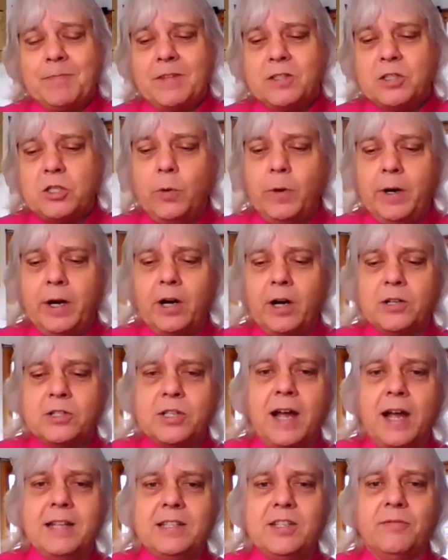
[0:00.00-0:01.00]
So in our
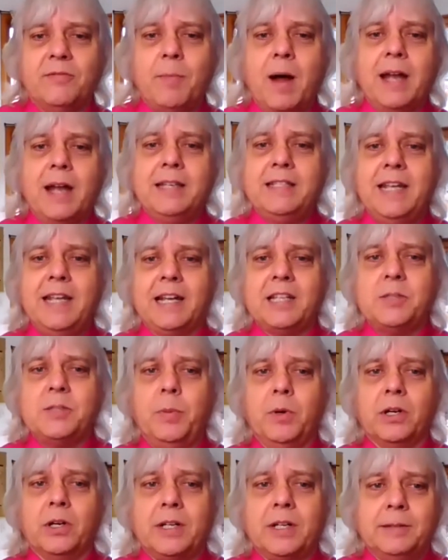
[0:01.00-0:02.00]
Science of Mind
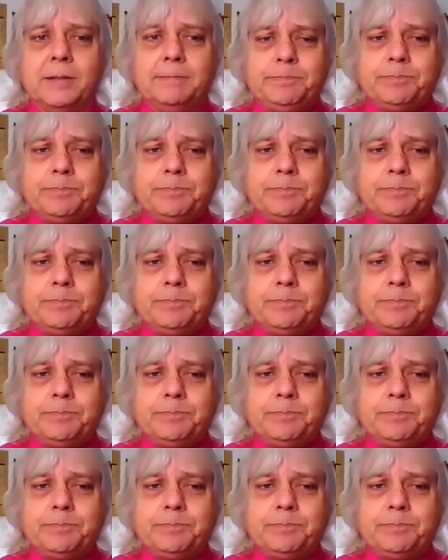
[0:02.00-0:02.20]
textbook,